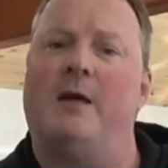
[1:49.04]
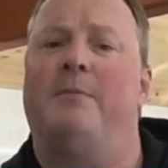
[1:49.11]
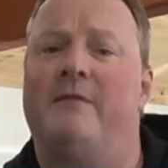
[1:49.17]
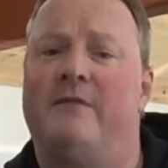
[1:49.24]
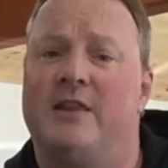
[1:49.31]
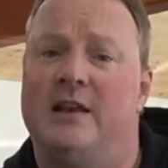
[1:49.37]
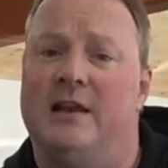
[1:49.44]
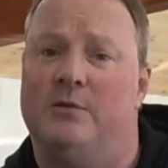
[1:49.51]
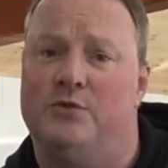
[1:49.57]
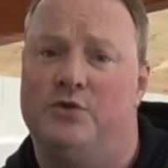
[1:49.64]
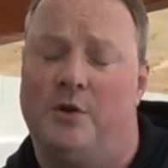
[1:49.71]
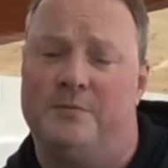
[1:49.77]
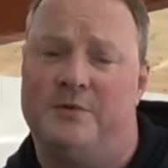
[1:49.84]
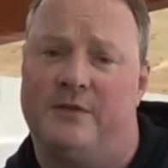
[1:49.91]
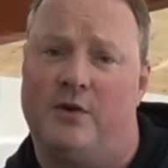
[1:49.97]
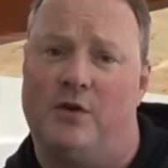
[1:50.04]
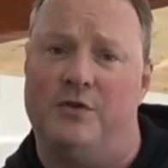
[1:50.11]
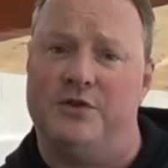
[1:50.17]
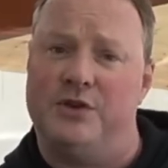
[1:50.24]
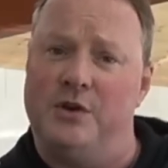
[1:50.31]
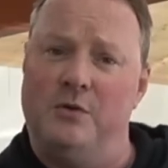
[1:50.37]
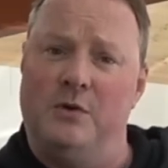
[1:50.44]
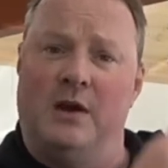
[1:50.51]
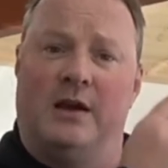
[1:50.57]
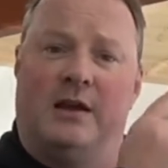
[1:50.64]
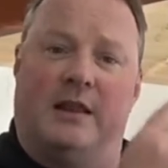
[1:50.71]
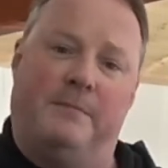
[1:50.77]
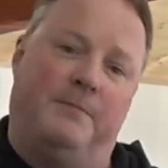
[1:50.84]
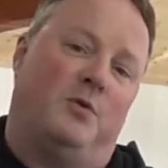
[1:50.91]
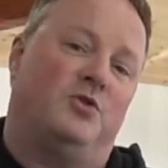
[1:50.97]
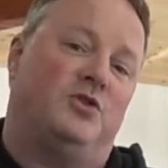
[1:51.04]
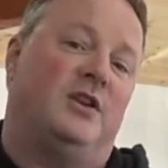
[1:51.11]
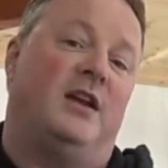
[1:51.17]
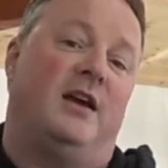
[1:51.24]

couple of other little jobs I've got to do. The Porsche